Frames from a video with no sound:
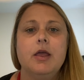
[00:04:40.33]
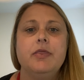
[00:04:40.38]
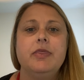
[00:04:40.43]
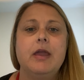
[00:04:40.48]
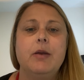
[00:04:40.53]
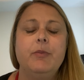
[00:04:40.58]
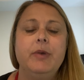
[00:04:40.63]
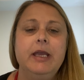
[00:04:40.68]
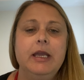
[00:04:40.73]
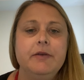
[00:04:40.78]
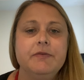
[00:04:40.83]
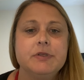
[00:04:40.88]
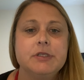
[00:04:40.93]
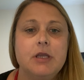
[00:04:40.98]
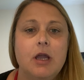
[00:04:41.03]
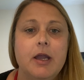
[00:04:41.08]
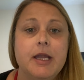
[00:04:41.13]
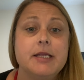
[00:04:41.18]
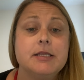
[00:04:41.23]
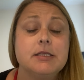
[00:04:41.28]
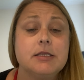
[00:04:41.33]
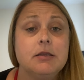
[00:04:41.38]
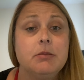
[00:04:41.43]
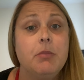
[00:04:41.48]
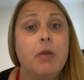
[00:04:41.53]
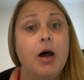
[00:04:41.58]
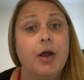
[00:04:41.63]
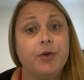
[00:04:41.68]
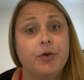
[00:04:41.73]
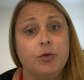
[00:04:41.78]
Then we have Science in the
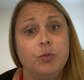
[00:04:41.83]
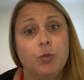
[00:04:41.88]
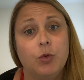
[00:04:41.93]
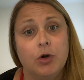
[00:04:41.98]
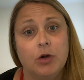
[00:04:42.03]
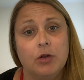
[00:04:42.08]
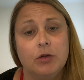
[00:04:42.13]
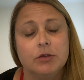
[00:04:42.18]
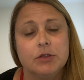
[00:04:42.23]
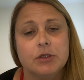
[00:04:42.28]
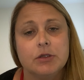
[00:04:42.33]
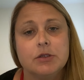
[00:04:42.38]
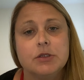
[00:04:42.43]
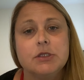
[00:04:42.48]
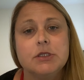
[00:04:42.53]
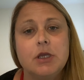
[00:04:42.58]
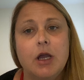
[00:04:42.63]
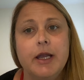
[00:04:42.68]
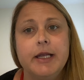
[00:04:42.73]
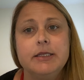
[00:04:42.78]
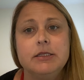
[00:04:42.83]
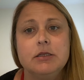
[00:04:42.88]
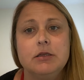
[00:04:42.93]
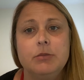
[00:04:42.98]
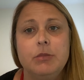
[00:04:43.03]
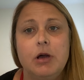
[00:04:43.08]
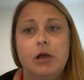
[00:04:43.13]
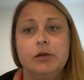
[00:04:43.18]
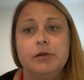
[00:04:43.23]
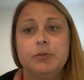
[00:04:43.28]
Modern World. Science in
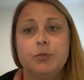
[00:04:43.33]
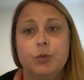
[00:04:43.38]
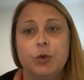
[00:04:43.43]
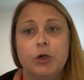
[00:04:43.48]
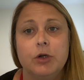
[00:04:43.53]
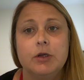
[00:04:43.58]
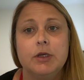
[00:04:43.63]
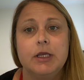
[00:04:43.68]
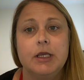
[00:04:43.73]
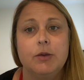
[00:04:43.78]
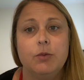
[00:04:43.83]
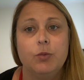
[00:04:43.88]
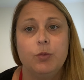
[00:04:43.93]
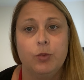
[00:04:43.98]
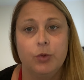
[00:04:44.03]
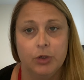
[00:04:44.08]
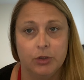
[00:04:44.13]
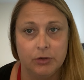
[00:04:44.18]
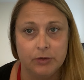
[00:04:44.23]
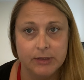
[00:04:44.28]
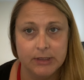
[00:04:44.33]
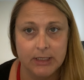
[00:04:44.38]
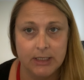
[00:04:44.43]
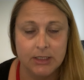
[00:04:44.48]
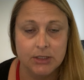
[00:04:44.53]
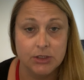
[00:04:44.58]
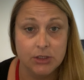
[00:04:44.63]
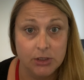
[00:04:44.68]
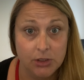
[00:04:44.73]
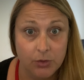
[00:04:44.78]
the Modern World
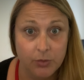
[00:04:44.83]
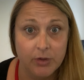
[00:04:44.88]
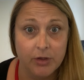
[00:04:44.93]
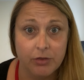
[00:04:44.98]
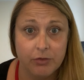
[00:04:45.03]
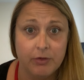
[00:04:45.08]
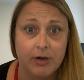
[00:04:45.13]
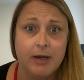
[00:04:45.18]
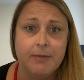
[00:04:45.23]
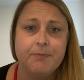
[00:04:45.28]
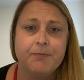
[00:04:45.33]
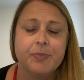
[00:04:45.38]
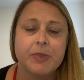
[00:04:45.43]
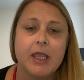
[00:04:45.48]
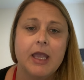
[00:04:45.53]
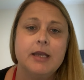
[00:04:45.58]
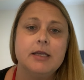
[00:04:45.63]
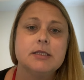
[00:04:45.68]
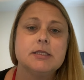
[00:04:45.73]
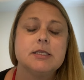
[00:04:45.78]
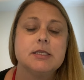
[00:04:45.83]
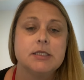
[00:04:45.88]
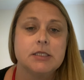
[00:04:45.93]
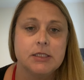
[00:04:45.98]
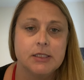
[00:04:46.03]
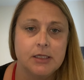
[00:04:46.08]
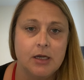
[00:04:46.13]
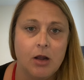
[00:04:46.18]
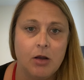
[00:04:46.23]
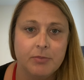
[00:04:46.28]
is a Unit 3, and it's a
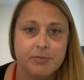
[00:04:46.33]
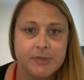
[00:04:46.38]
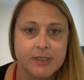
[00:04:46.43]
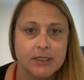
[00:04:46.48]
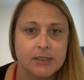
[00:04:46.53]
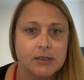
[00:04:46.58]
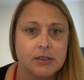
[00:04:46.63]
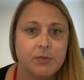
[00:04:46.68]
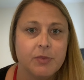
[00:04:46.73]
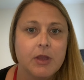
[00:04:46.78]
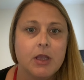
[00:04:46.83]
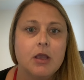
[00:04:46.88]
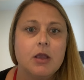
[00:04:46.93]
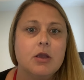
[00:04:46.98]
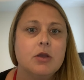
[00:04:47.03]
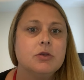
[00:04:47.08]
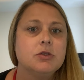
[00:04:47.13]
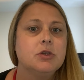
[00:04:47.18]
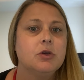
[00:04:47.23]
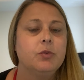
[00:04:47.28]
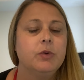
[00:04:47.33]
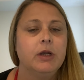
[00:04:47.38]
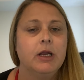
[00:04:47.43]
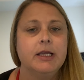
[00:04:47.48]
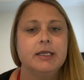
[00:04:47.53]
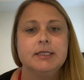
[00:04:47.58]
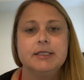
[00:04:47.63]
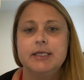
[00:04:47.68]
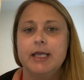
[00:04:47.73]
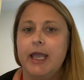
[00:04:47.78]
synopsis. So when
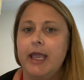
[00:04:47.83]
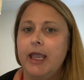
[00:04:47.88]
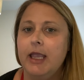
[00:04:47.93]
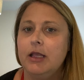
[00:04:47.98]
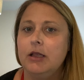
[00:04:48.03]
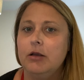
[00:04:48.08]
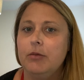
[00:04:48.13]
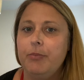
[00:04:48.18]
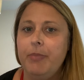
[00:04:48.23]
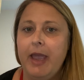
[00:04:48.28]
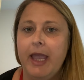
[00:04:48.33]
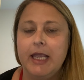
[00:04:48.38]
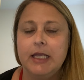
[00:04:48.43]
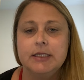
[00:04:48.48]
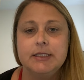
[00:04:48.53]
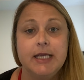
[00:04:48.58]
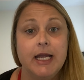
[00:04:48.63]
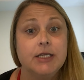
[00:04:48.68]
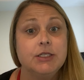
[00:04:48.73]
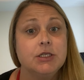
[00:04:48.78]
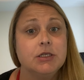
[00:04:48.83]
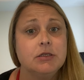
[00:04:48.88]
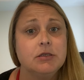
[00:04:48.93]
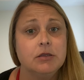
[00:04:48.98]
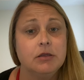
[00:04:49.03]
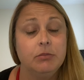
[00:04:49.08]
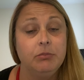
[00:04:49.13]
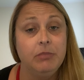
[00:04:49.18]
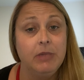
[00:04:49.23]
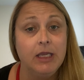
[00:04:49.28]
I say pay attention
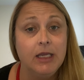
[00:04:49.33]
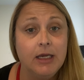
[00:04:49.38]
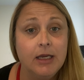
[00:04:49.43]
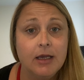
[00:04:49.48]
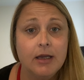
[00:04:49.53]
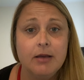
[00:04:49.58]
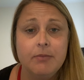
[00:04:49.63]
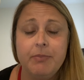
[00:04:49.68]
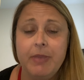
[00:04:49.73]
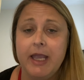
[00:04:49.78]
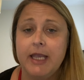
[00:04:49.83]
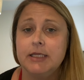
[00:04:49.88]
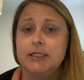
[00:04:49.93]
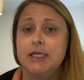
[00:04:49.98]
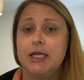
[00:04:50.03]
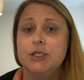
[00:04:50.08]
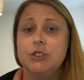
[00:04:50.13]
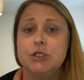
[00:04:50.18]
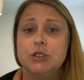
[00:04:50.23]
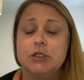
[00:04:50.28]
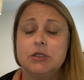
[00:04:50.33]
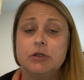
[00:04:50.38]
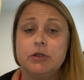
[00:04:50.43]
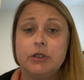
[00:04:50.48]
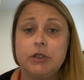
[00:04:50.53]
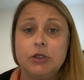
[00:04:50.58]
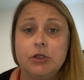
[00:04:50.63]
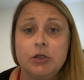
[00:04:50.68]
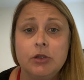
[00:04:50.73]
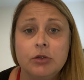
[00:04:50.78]
to the media, pay attention to
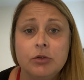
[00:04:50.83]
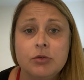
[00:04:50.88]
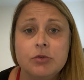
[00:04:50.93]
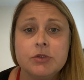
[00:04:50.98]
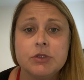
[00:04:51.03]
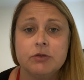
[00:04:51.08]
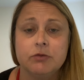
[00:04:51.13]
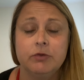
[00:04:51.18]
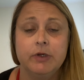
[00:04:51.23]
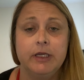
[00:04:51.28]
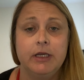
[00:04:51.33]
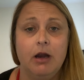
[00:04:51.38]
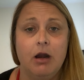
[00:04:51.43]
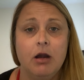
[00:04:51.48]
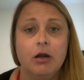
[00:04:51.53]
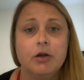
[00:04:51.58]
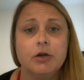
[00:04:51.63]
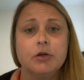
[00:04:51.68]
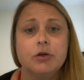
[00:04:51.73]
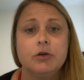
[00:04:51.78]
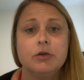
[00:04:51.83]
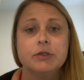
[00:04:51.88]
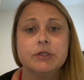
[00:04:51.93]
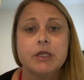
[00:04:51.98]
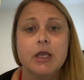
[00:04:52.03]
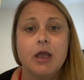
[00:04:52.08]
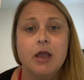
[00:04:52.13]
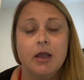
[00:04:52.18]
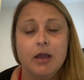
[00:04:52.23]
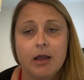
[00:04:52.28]
the news, read articles,
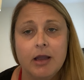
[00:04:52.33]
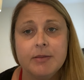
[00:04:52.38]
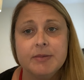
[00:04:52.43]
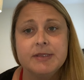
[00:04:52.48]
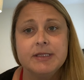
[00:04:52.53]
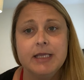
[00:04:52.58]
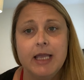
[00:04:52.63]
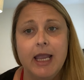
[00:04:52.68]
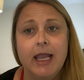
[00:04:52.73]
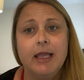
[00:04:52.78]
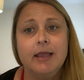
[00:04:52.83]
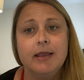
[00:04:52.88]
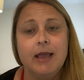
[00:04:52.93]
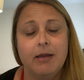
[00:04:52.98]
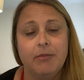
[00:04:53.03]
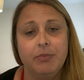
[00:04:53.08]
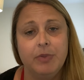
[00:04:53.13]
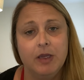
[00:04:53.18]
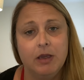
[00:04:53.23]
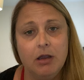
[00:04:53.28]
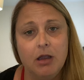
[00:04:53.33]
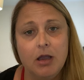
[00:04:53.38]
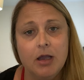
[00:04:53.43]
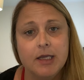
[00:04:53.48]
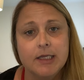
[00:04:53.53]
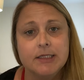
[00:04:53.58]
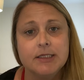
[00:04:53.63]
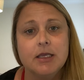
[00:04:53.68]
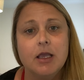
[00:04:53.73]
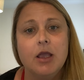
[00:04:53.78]
I'm saying that
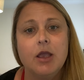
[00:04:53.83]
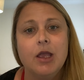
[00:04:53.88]
because